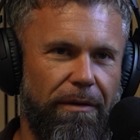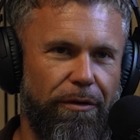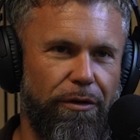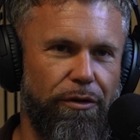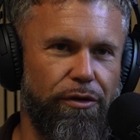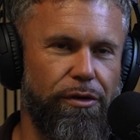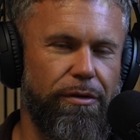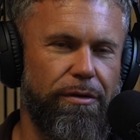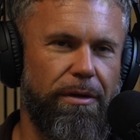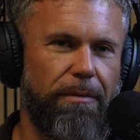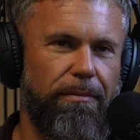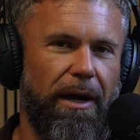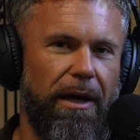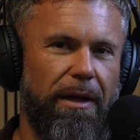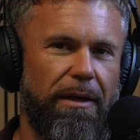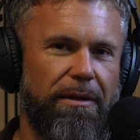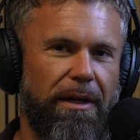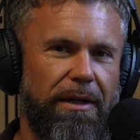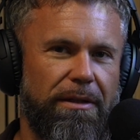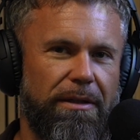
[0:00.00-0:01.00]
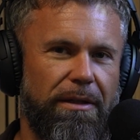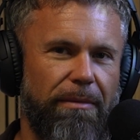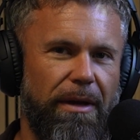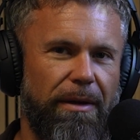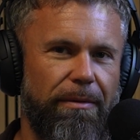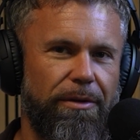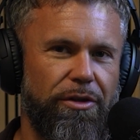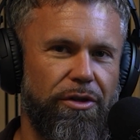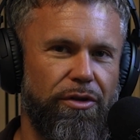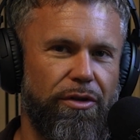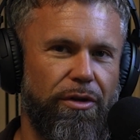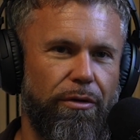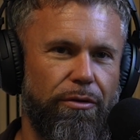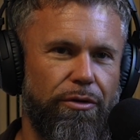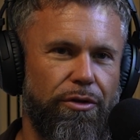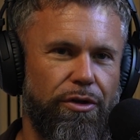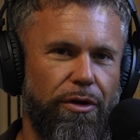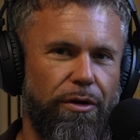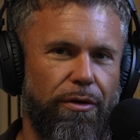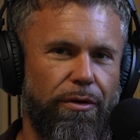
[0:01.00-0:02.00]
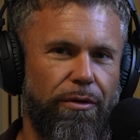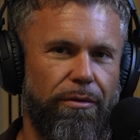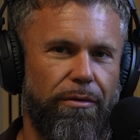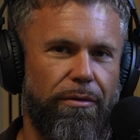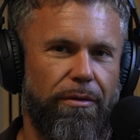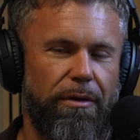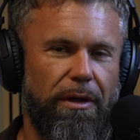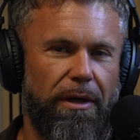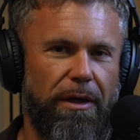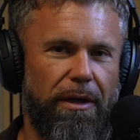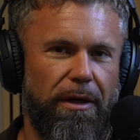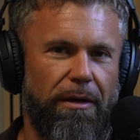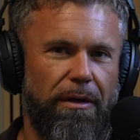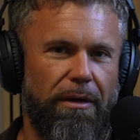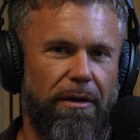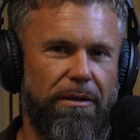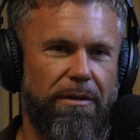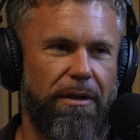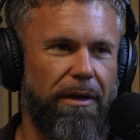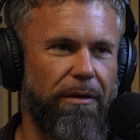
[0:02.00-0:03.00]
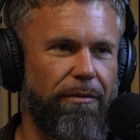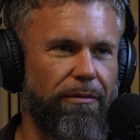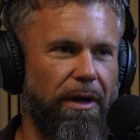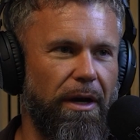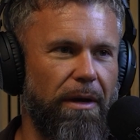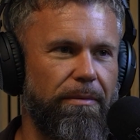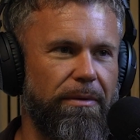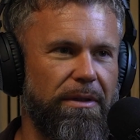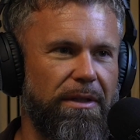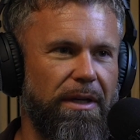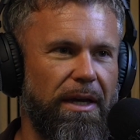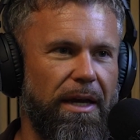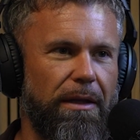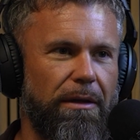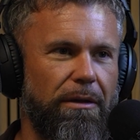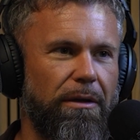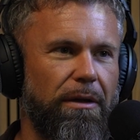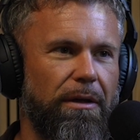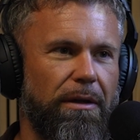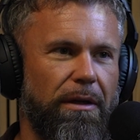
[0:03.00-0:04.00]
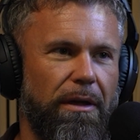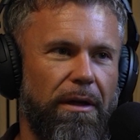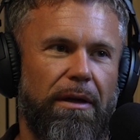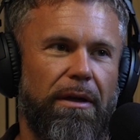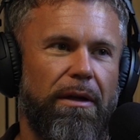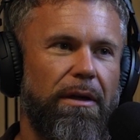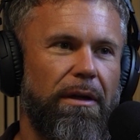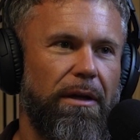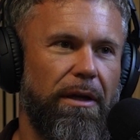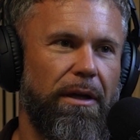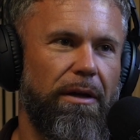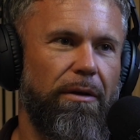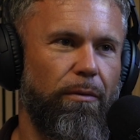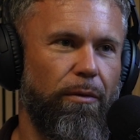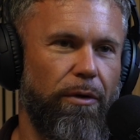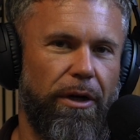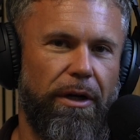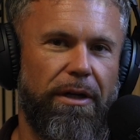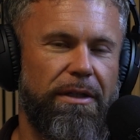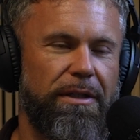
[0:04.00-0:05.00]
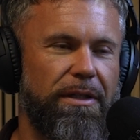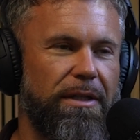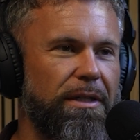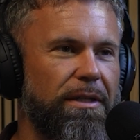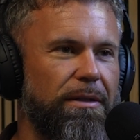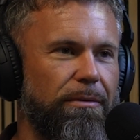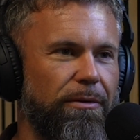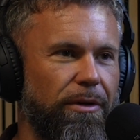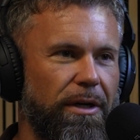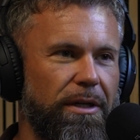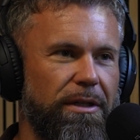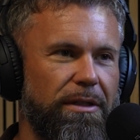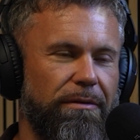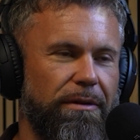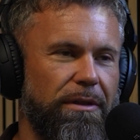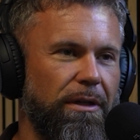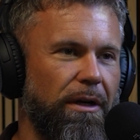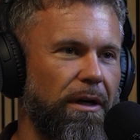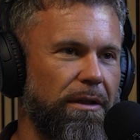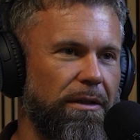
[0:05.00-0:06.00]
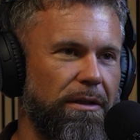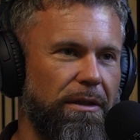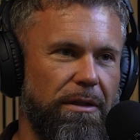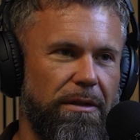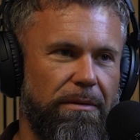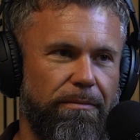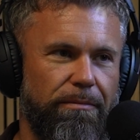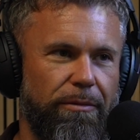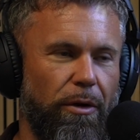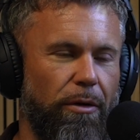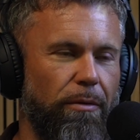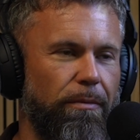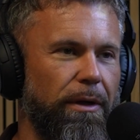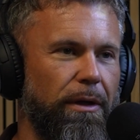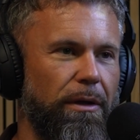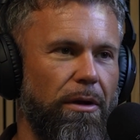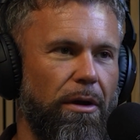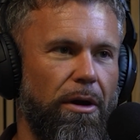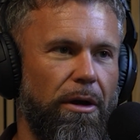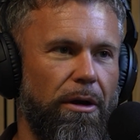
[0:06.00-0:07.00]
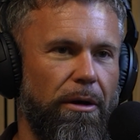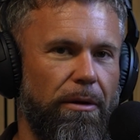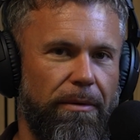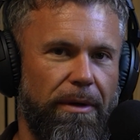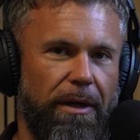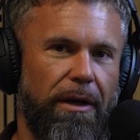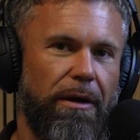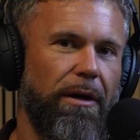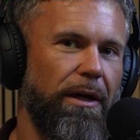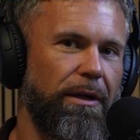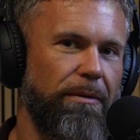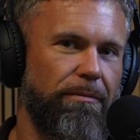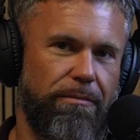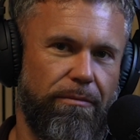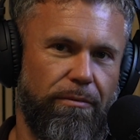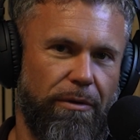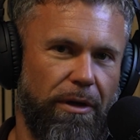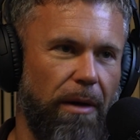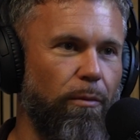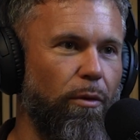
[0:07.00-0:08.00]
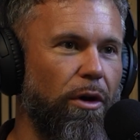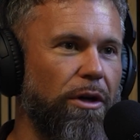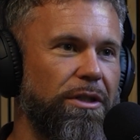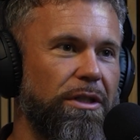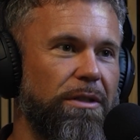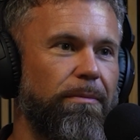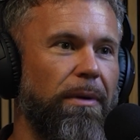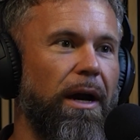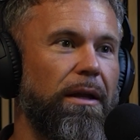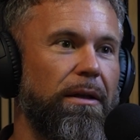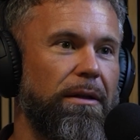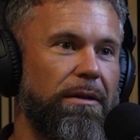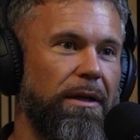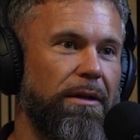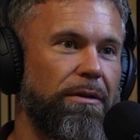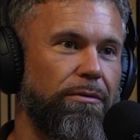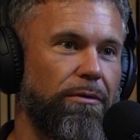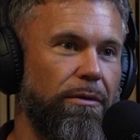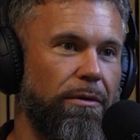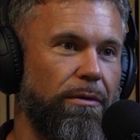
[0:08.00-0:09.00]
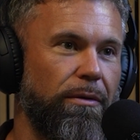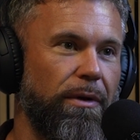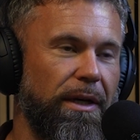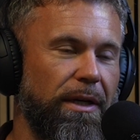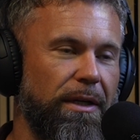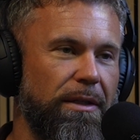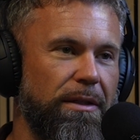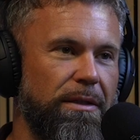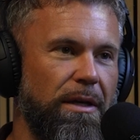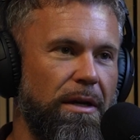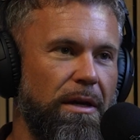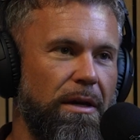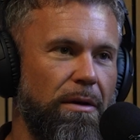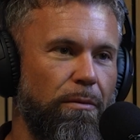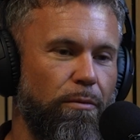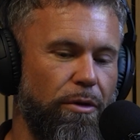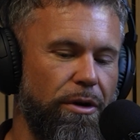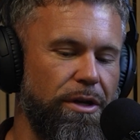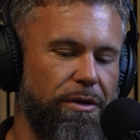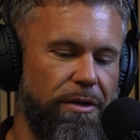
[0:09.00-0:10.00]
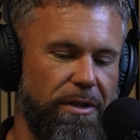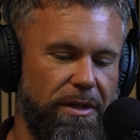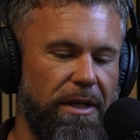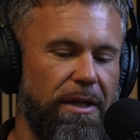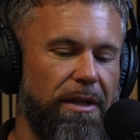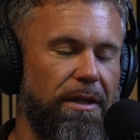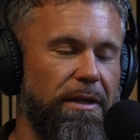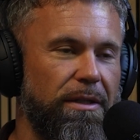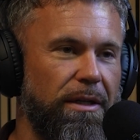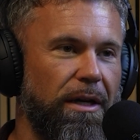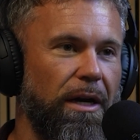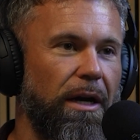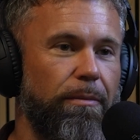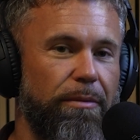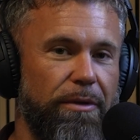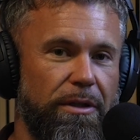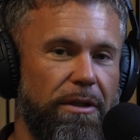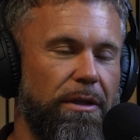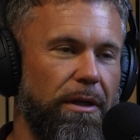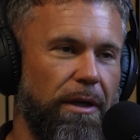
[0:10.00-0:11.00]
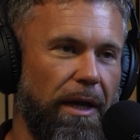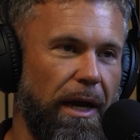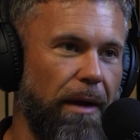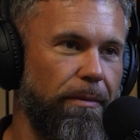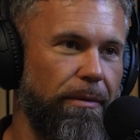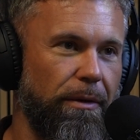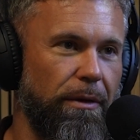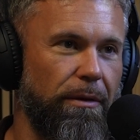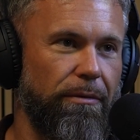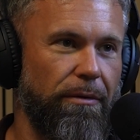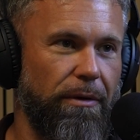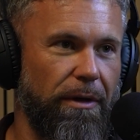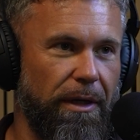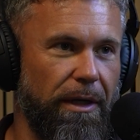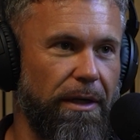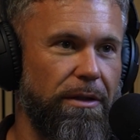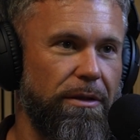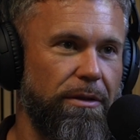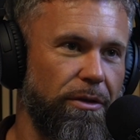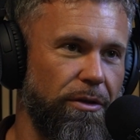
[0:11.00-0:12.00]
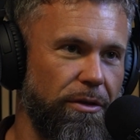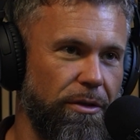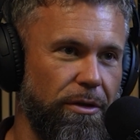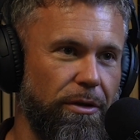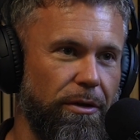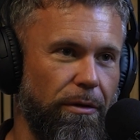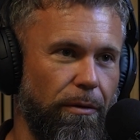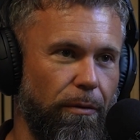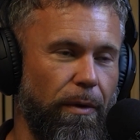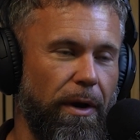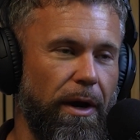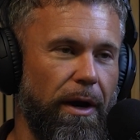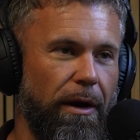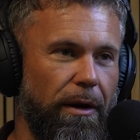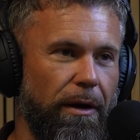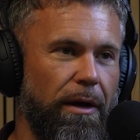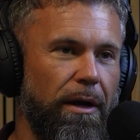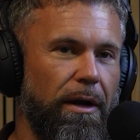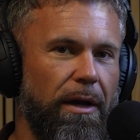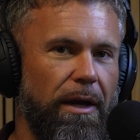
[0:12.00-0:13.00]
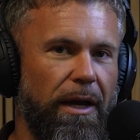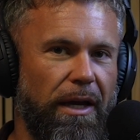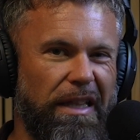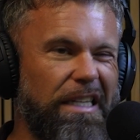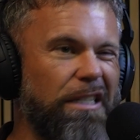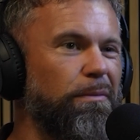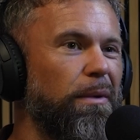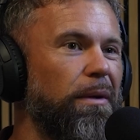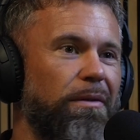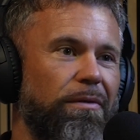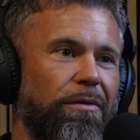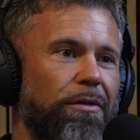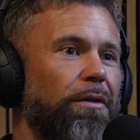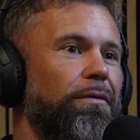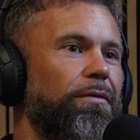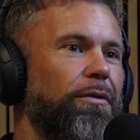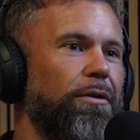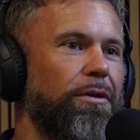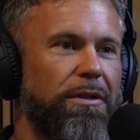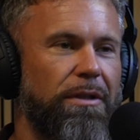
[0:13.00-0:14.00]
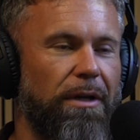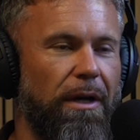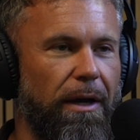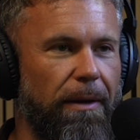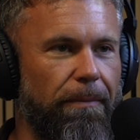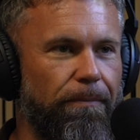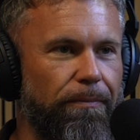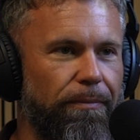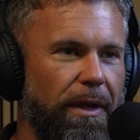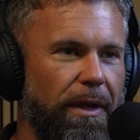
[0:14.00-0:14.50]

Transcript: if you do some pilot testing, maybe just go show the on-site rep and say, hey, look, we're going to see some crazy viscosities. Don't be alarmed here. I'd come watch this pilot test real quick, because what you see in this cup is going to happen on the rig. It's just you're aware, at least maybe for the first time.